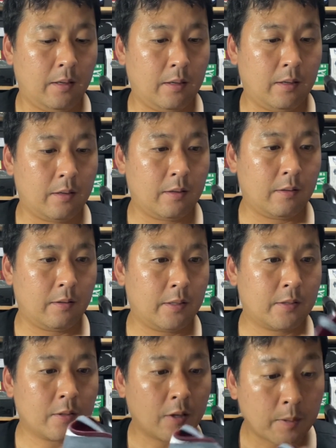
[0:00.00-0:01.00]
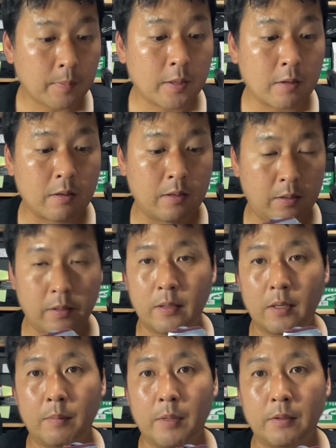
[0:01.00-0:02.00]
Let's talk about the good
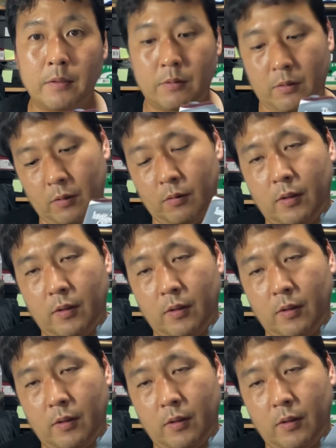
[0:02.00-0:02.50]
thing about the shoe.